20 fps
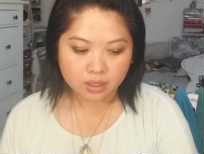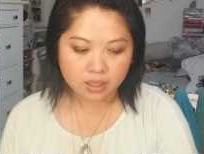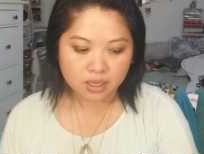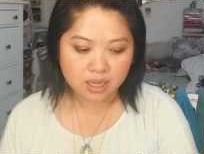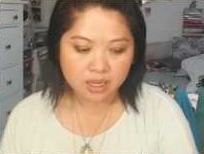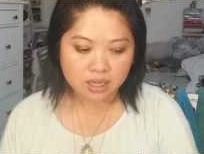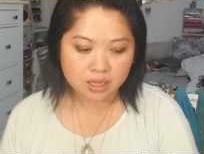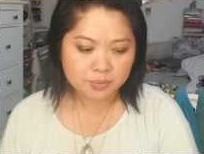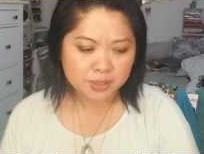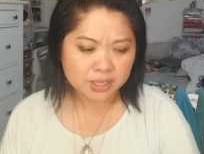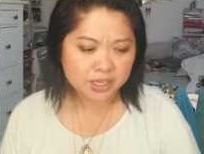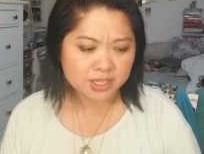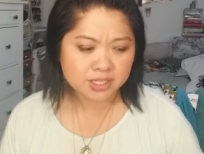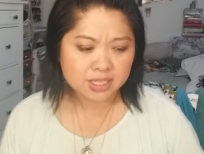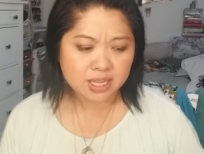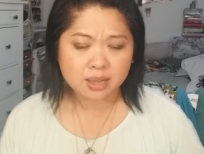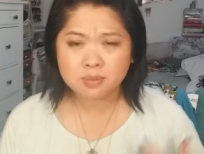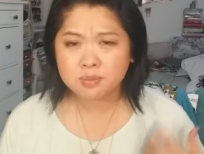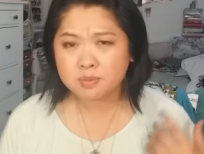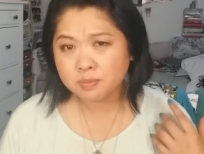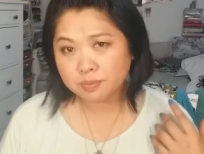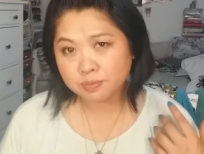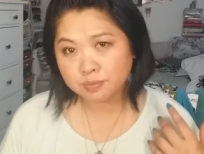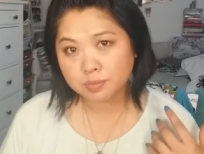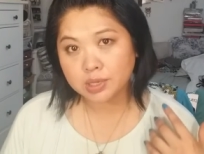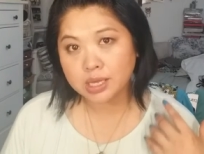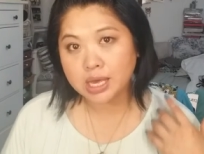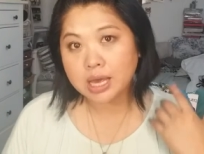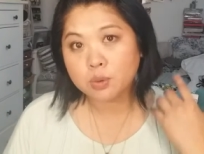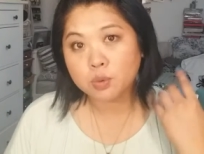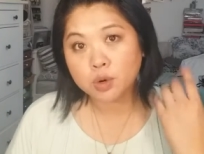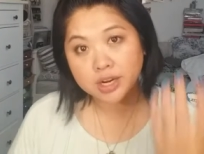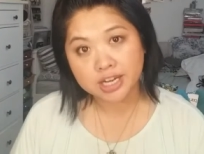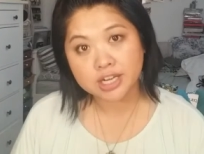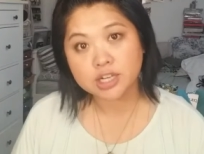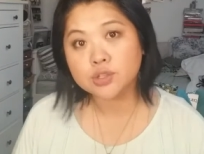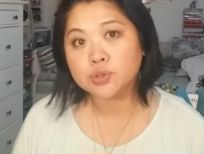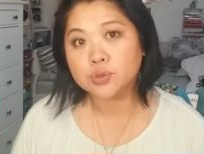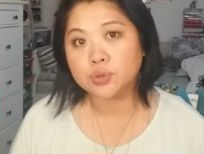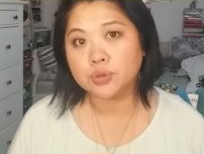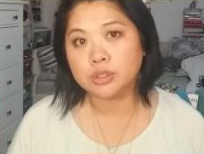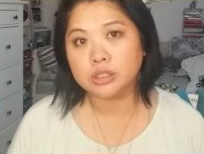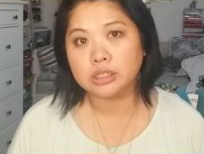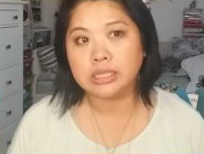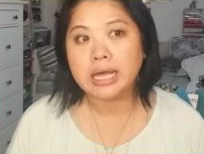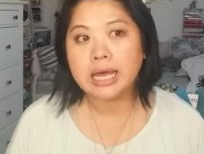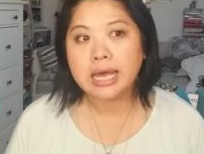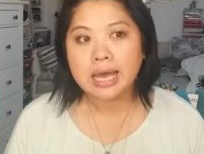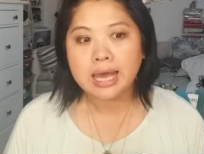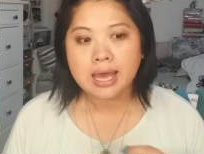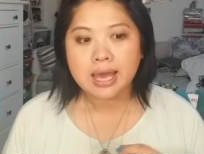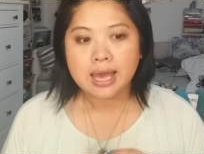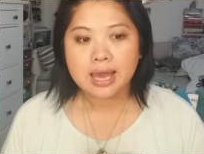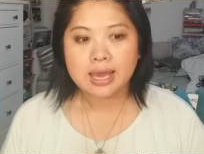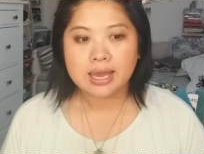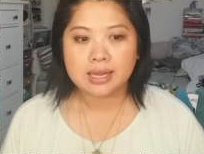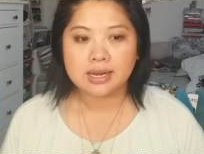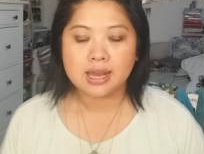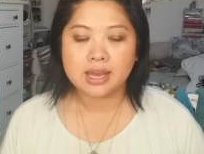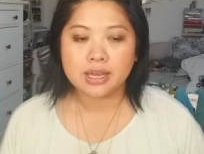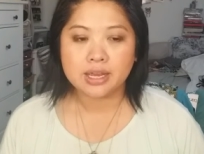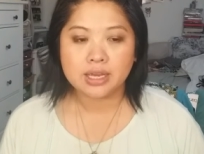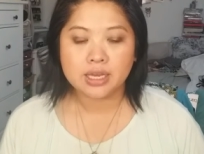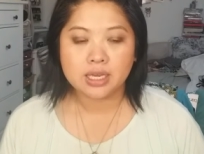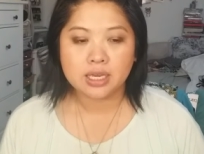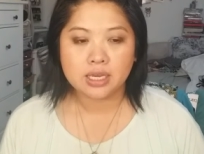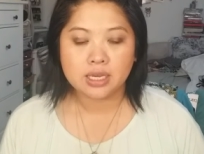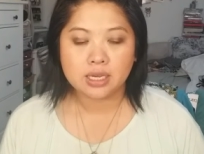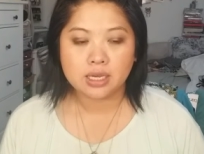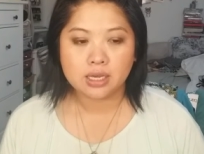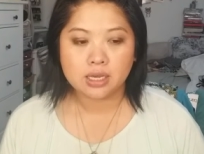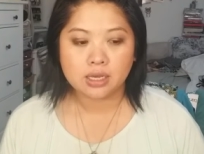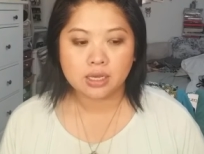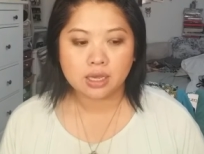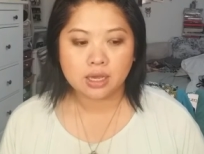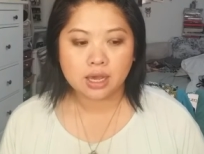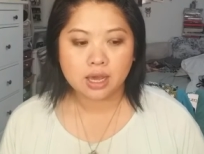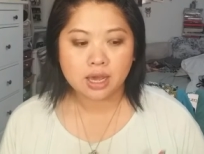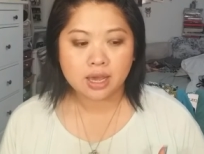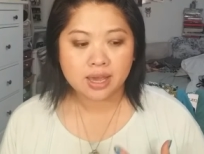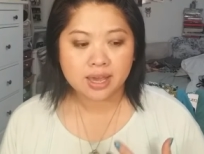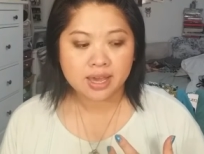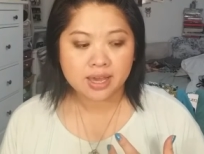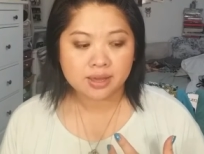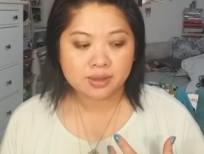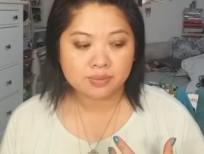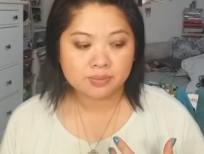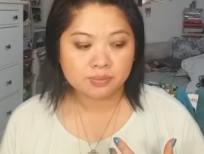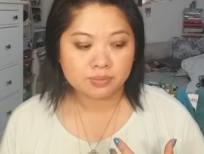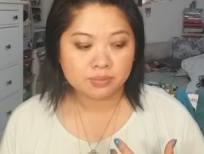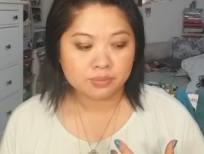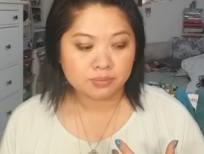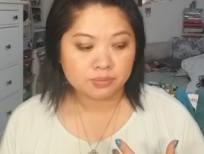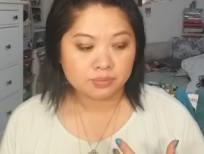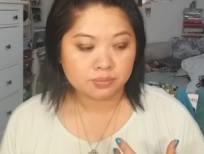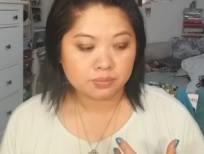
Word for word: uh, because I'm um, I work at a school and I I am